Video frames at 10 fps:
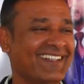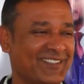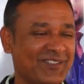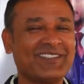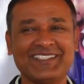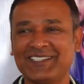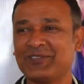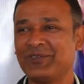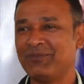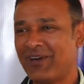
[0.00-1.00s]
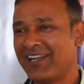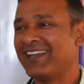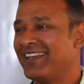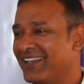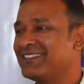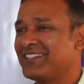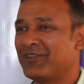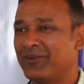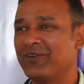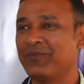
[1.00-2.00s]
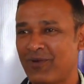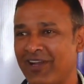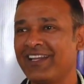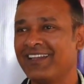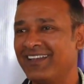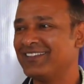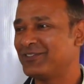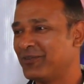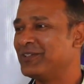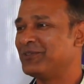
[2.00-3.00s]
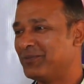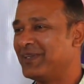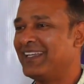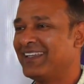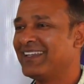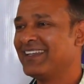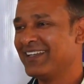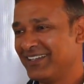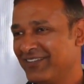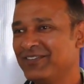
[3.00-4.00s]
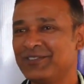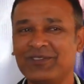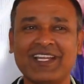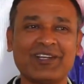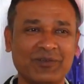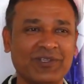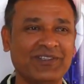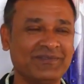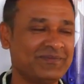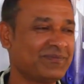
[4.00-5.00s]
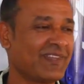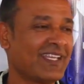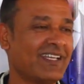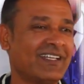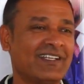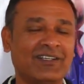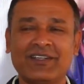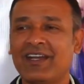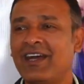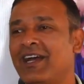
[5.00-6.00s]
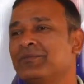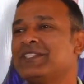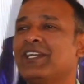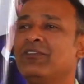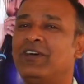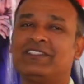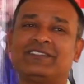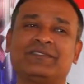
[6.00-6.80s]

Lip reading: So this is good morning. It's a good morning, so we should tell good. I am Srinivas.